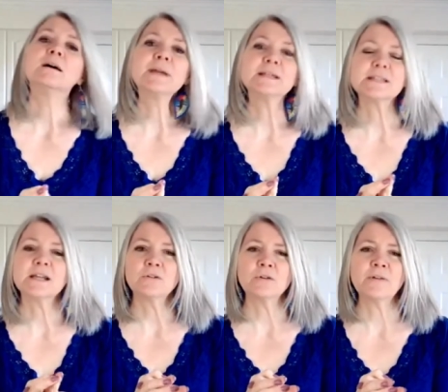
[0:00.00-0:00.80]
because I
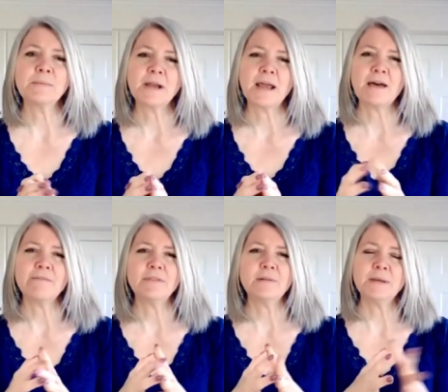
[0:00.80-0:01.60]
don't know if I'm going to
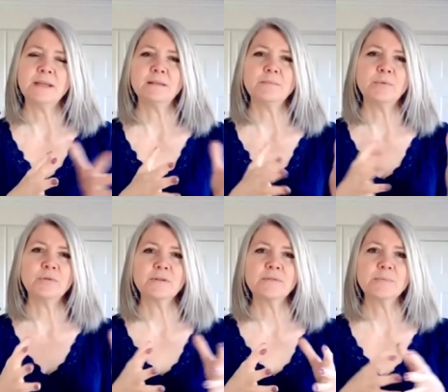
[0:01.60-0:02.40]
have them in the
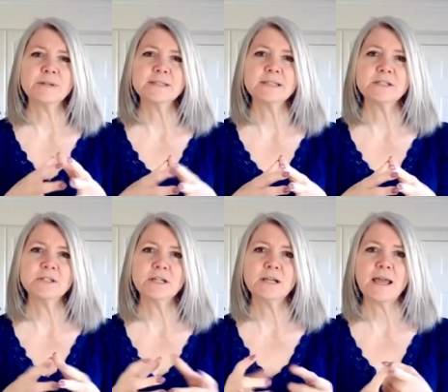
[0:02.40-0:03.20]
bulk of the
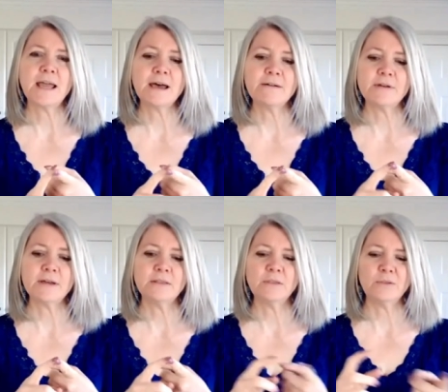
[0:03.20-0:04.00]
presentation. I have,
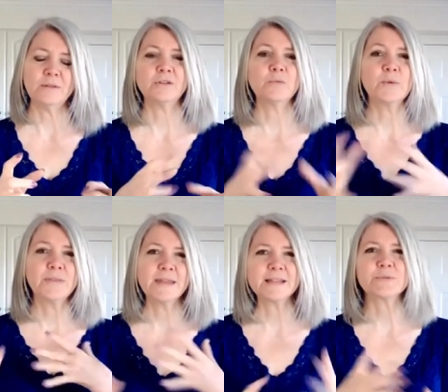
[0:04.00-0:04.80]
you know, the one
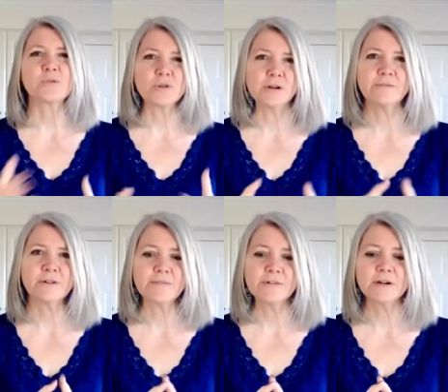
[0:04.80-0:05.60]
that gets recorded
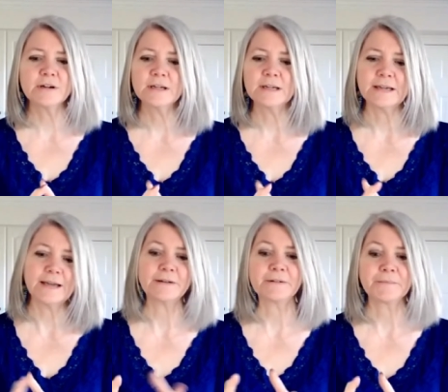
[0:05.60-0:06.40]
forever
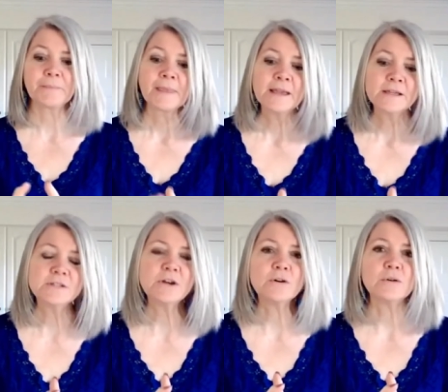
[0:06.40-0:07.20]
I don't know.
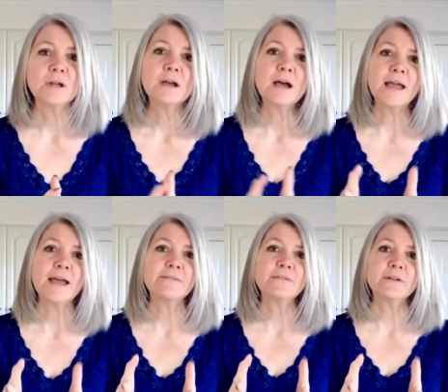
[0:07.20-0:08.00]
So I
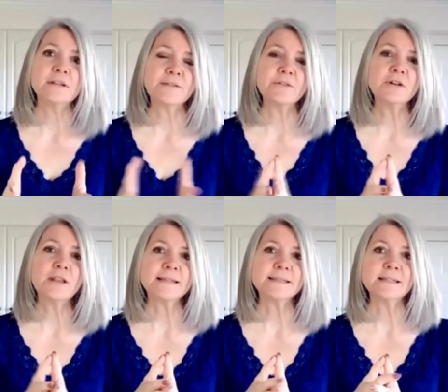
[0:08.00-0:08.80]
have several
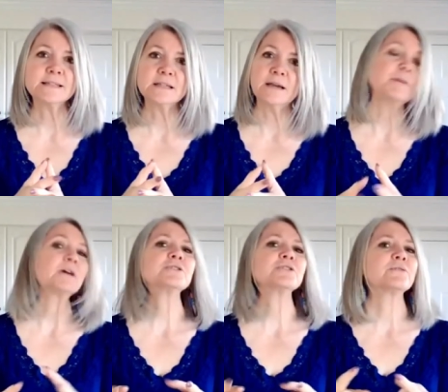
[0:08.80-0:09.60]
classes. I'm
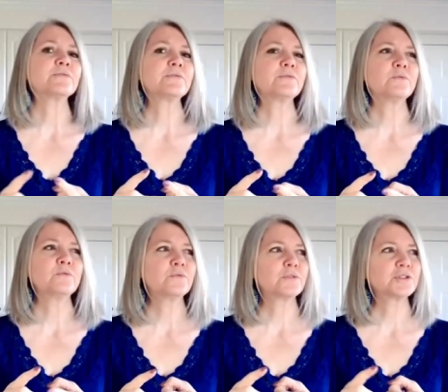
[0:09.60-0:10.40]
not sure
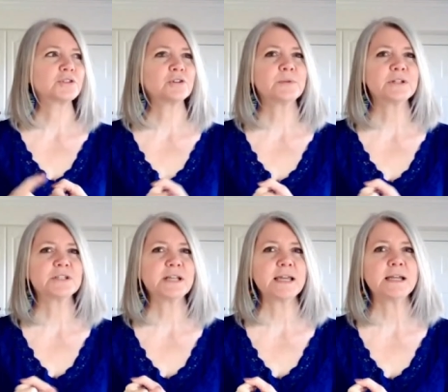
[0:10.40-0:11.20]
for sure
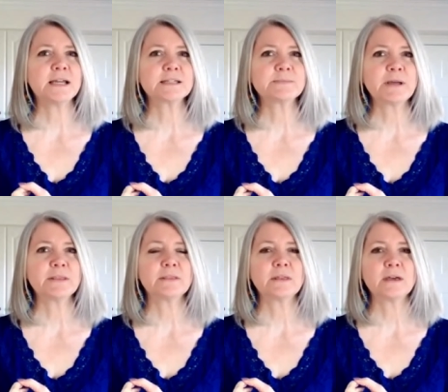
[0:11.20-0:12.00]
which date next
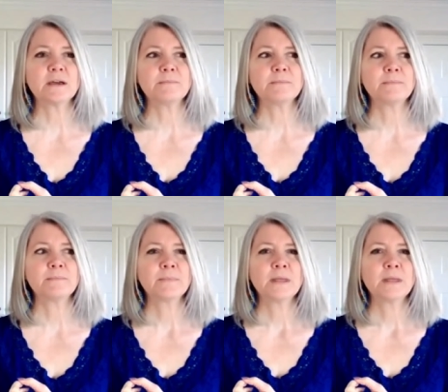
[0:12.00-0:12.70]
month, um,